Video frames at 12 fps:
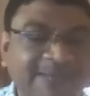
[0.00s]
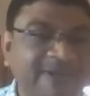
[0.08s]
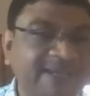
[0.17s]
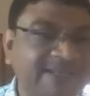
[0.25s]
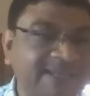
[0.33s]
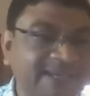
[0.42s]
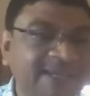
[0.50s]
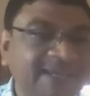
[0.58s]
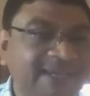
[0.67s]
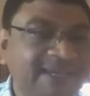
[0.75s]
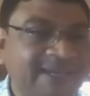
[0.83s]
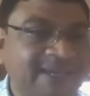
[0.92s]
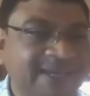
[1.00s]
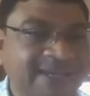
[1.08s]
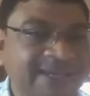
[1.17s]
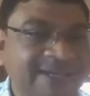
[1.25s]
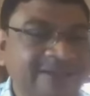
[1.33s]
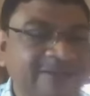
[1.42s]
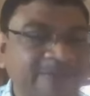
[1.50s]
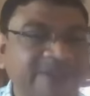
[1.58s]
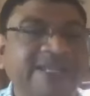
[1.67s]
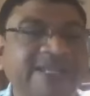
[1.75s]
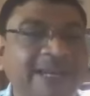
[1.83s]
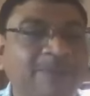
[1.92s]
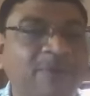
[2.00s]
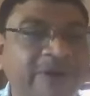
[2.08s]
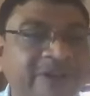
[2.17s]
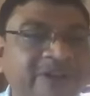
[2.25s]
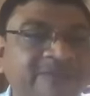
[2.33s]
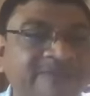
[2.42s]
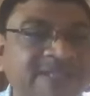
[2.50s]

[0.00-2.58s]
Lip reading: by the medial border of the